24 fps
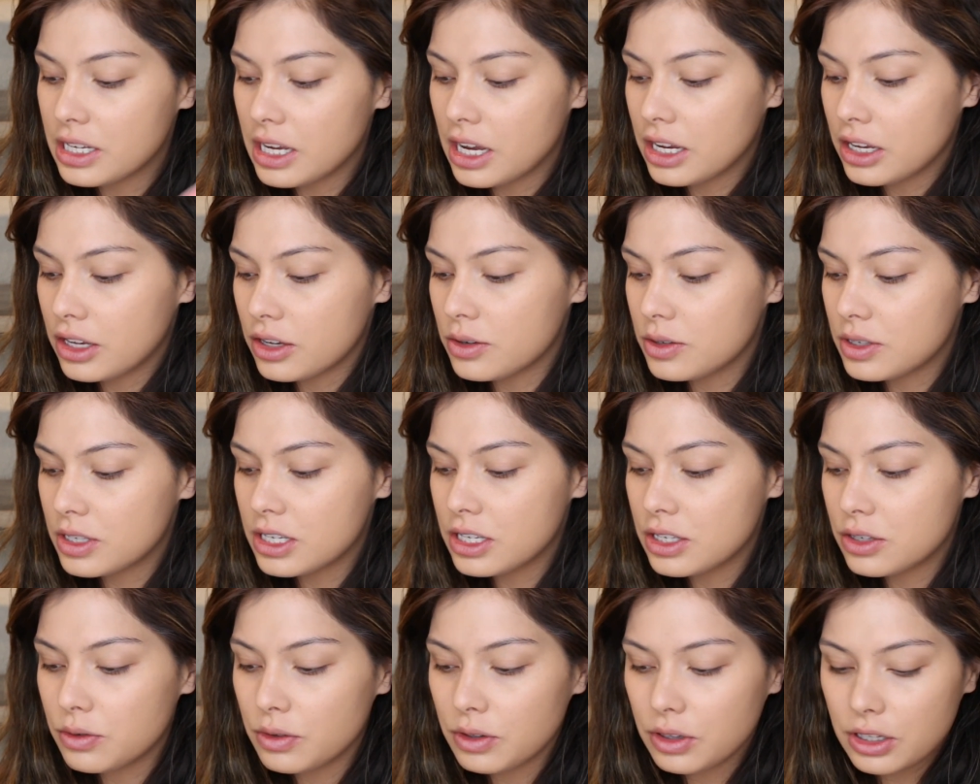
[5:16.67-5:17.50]
I used
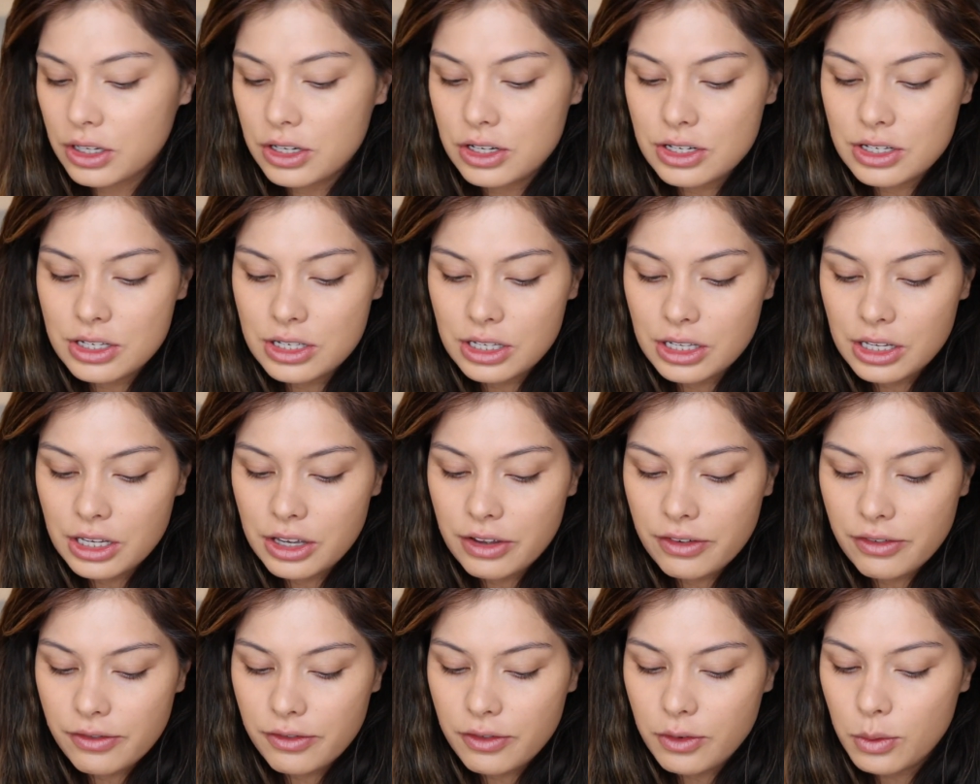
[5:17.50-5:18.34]
this
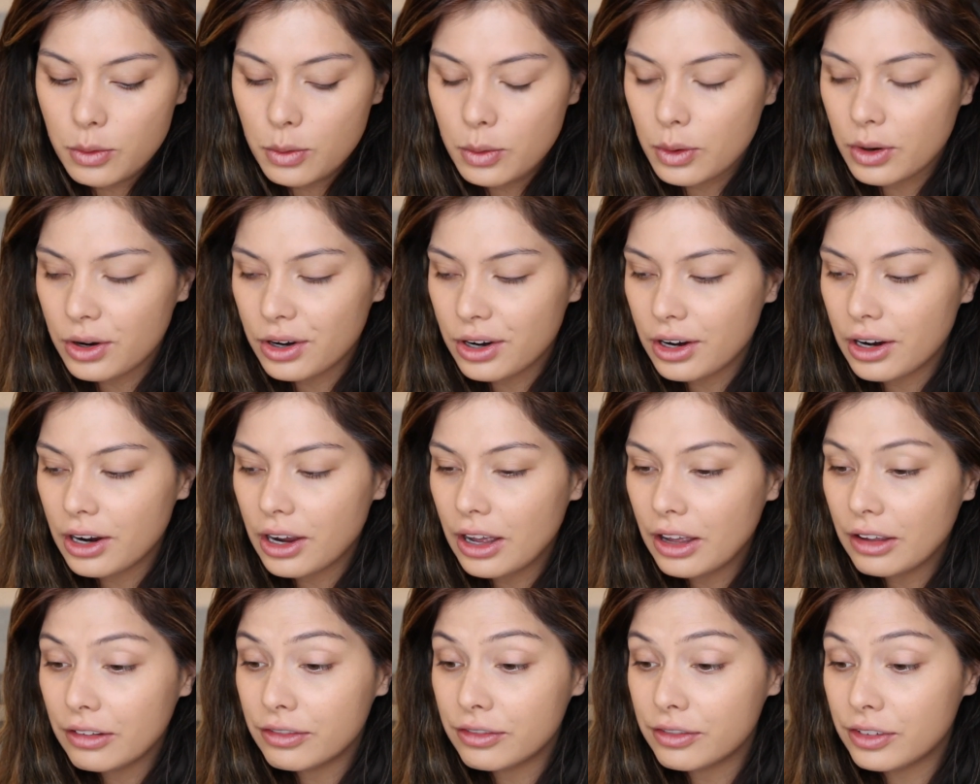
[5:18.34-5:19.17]
religiously for
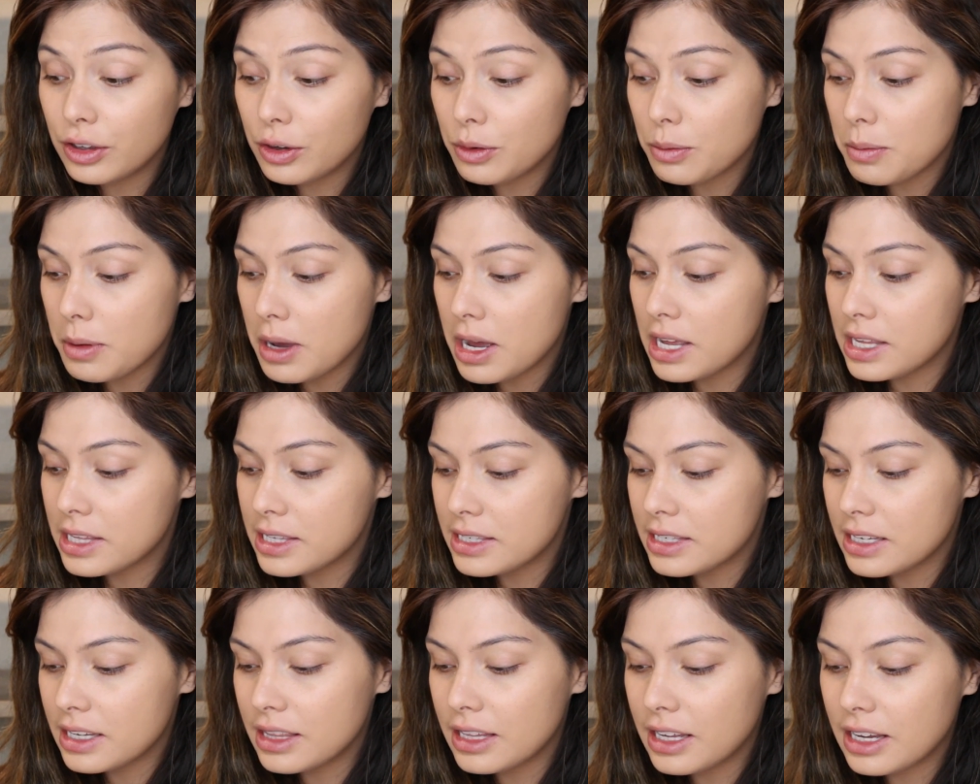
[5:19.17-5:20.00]
a few
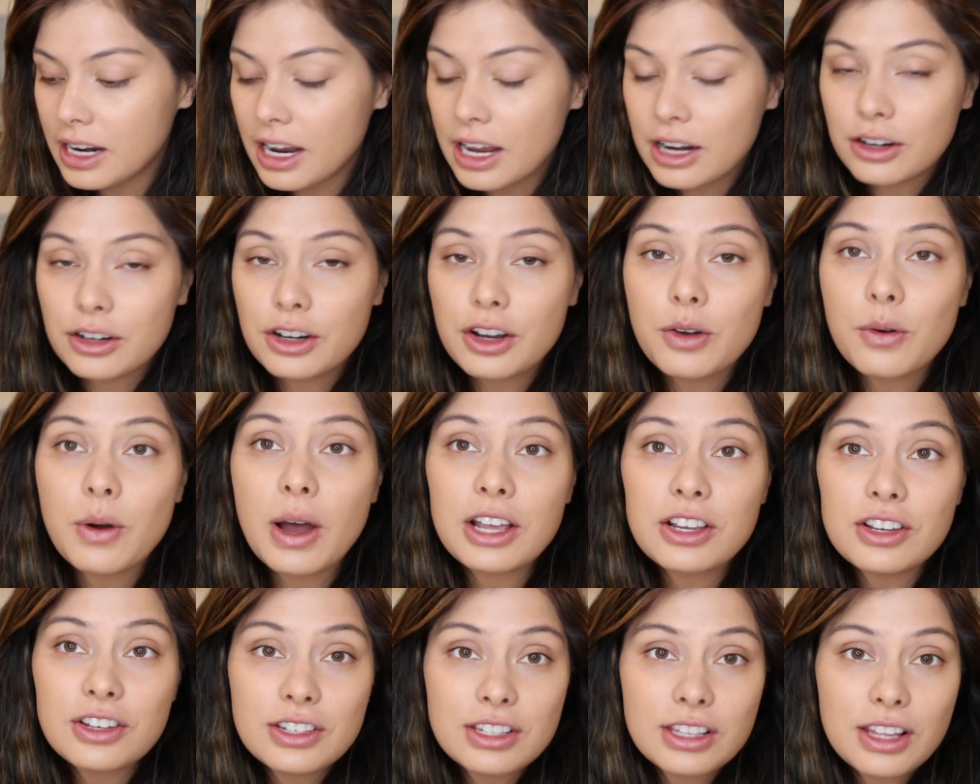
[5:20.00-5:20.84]
months, and then I don't know,
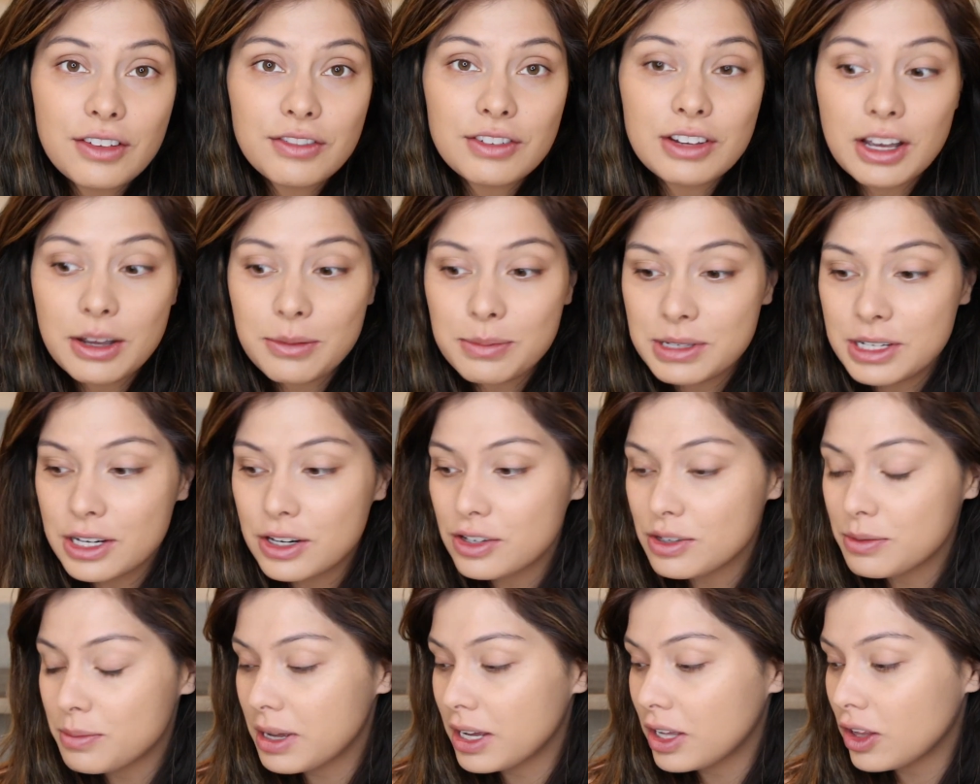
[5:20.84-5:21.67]
I just left it
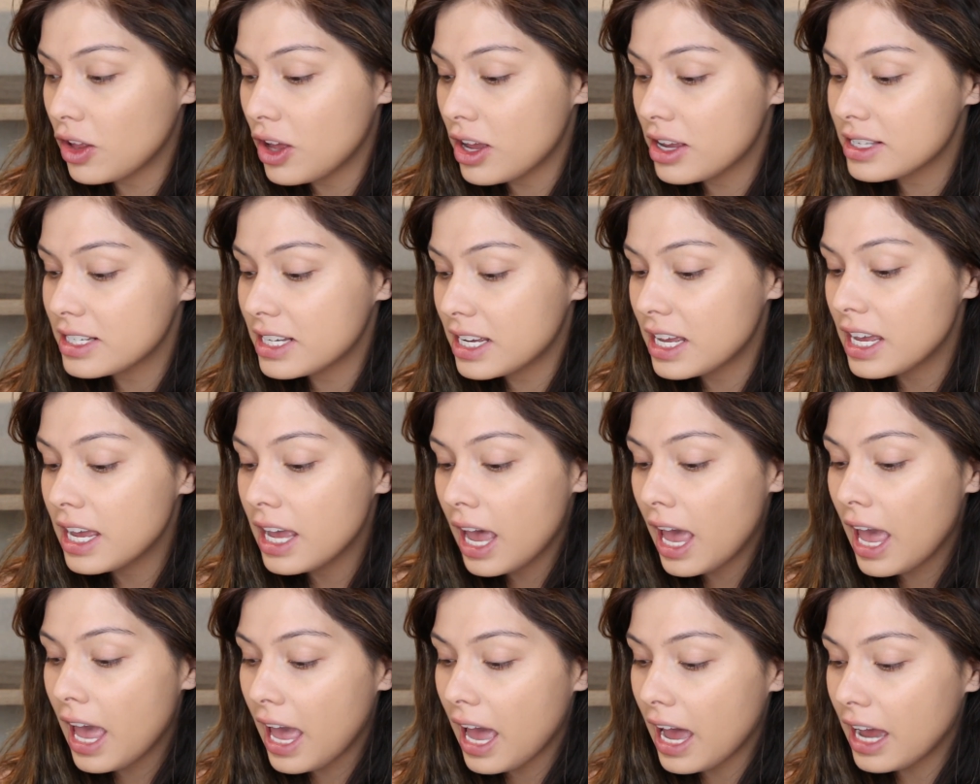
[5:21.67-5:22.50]
upstairs in my closet,
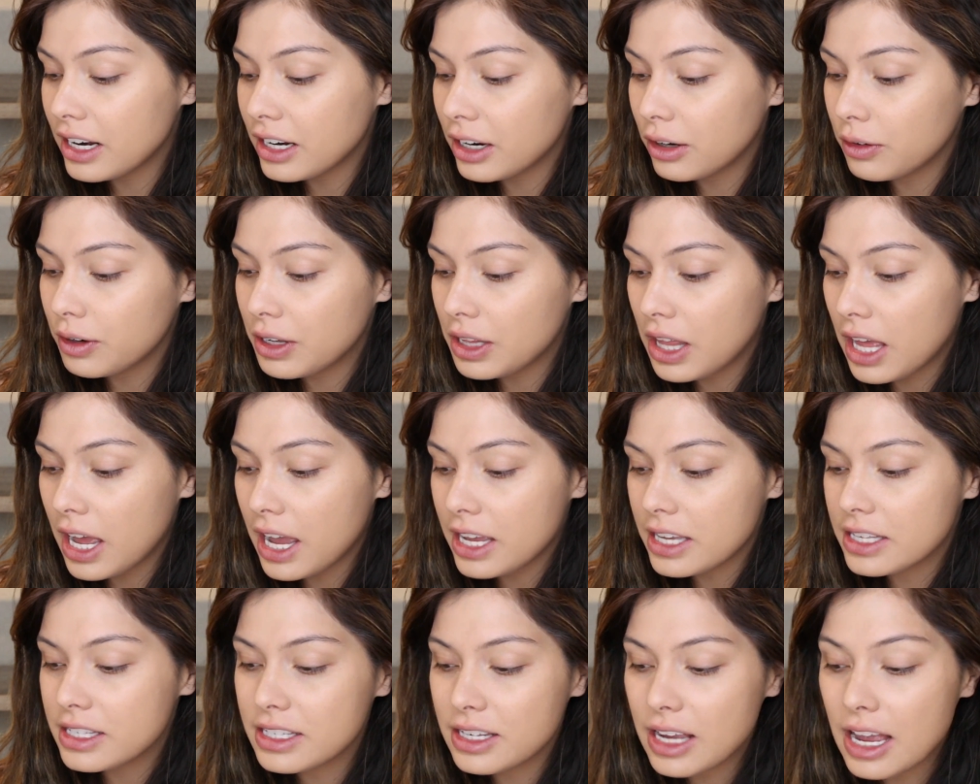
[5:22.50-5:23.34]
and I
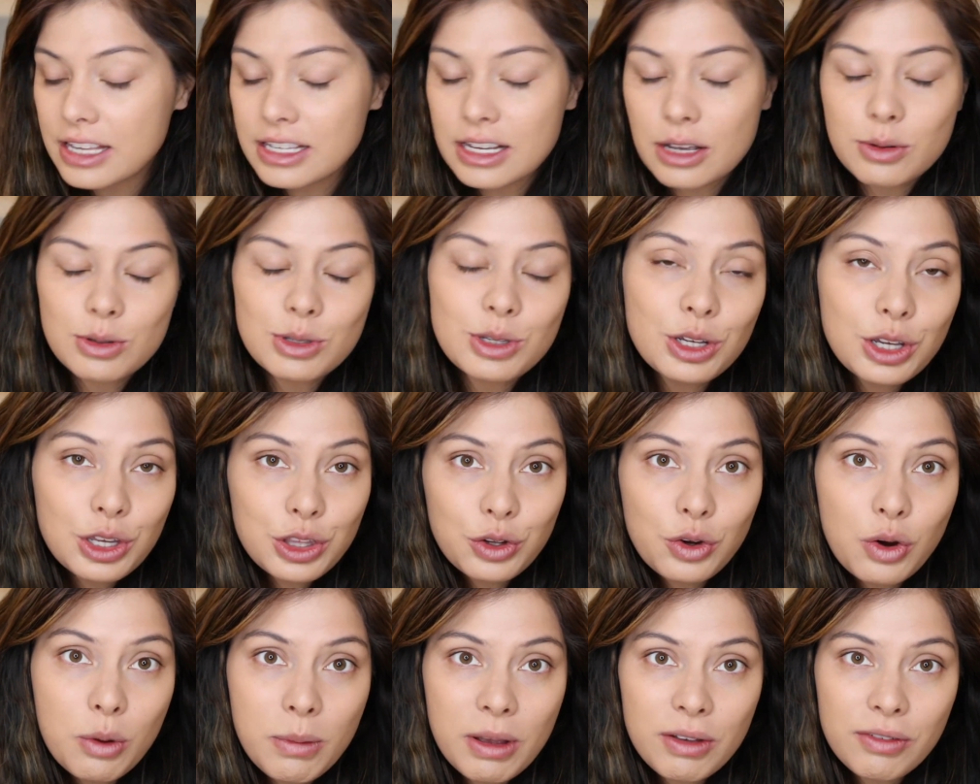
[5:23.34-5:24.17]
realized as I was looking
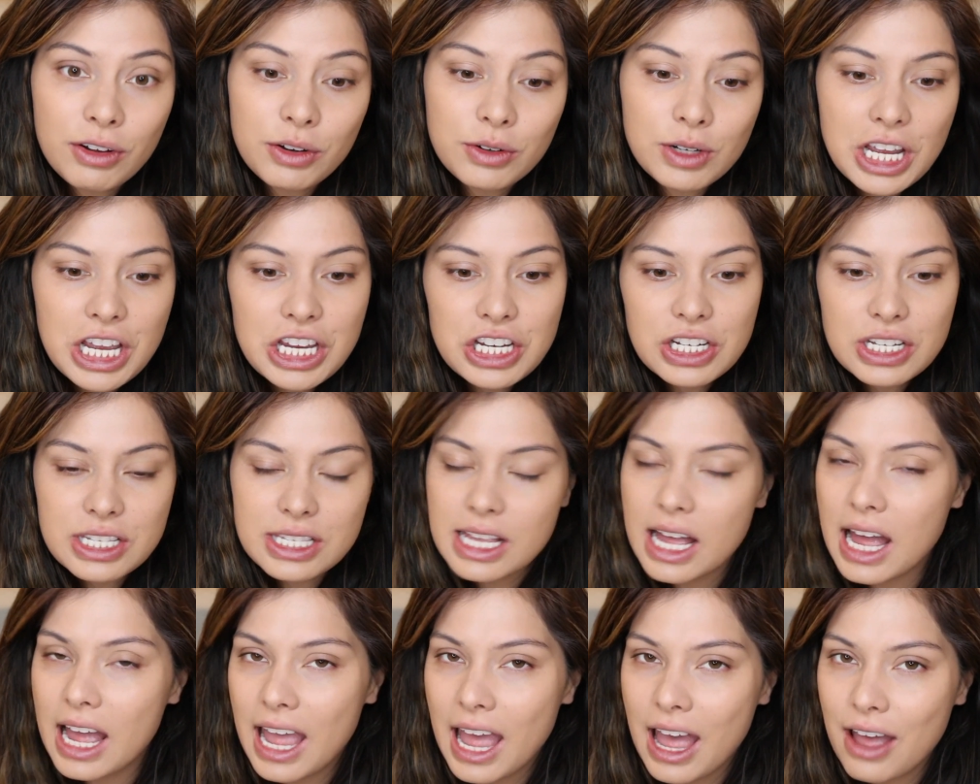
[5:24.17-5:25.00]
through all my foundations
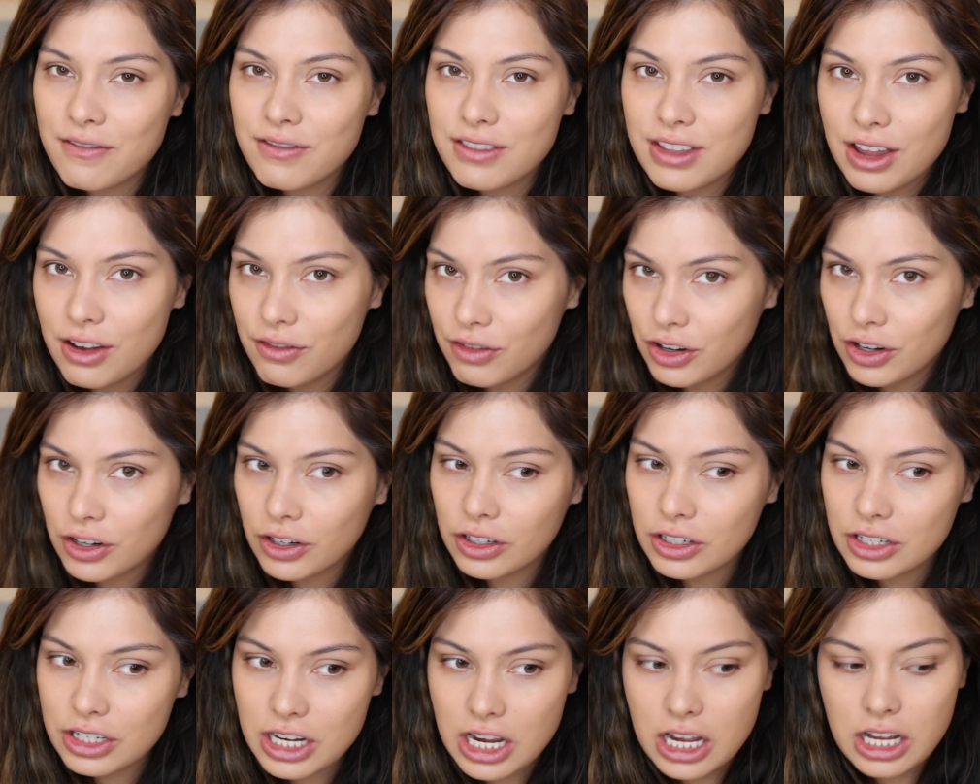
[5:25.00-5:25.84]
that I have
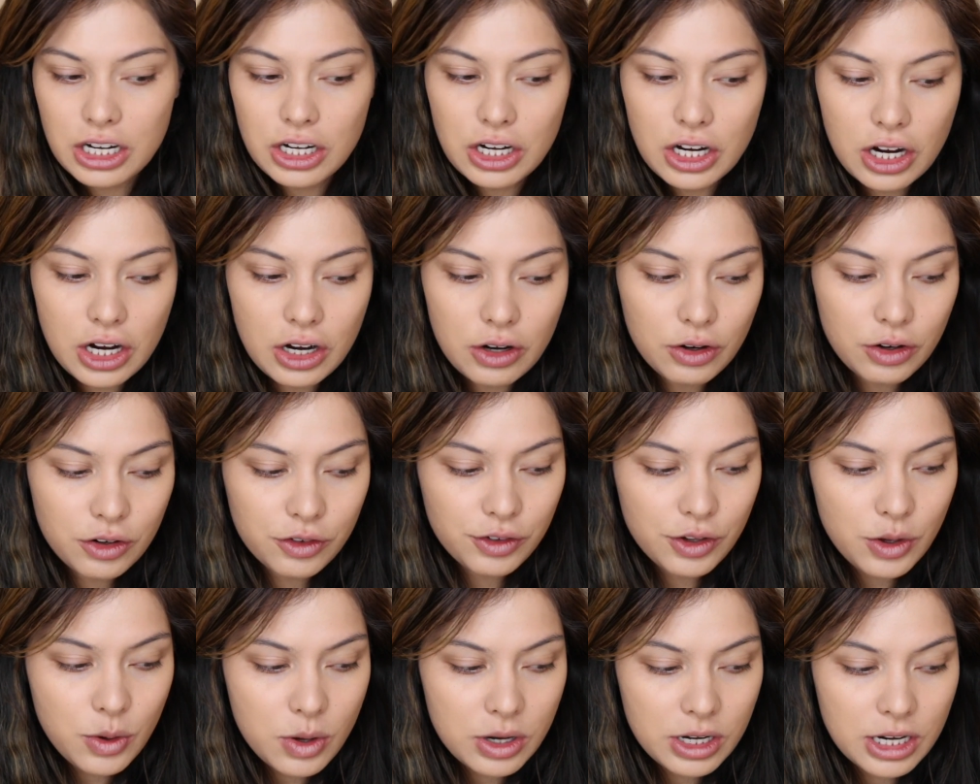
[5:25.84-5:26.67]
never done a
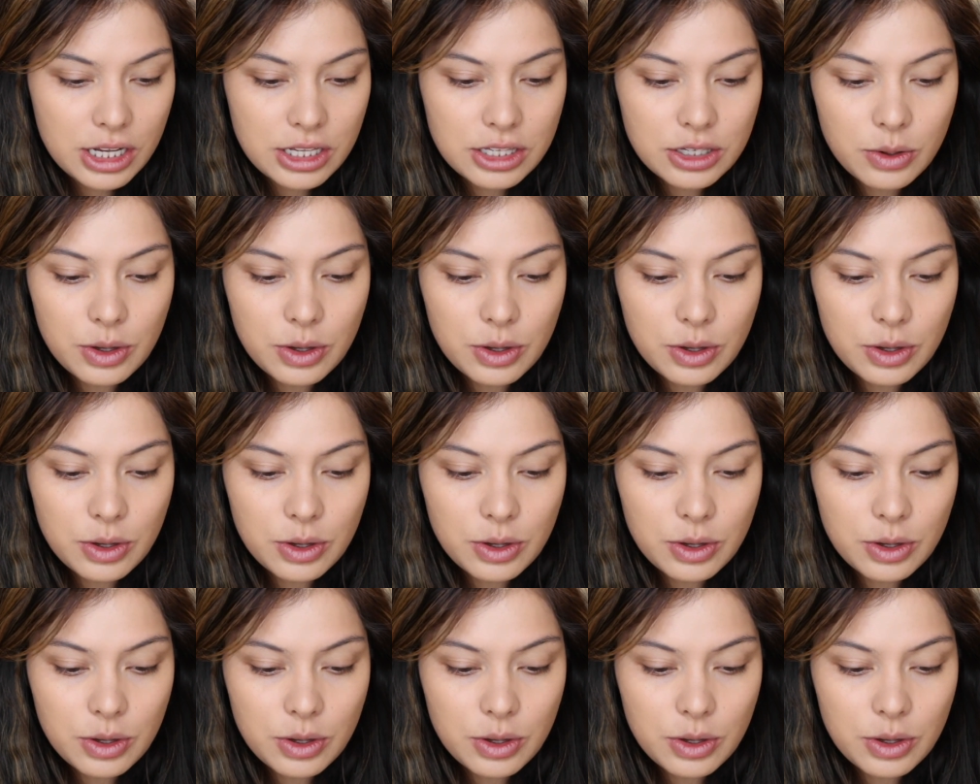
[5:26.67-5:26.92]
review on it.